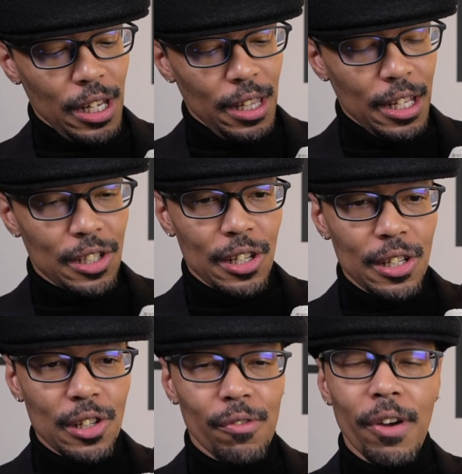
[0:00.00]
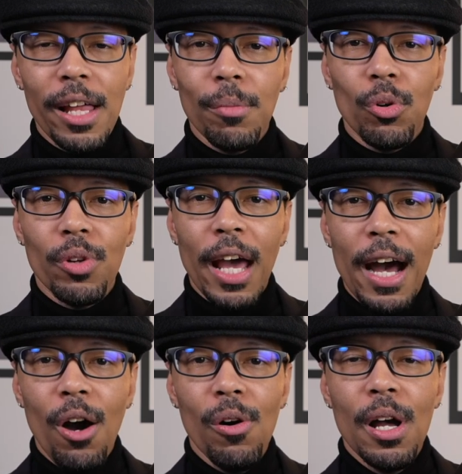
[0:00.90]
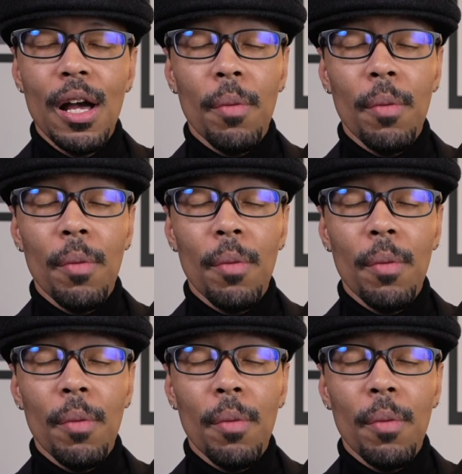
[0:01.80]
and this is available now,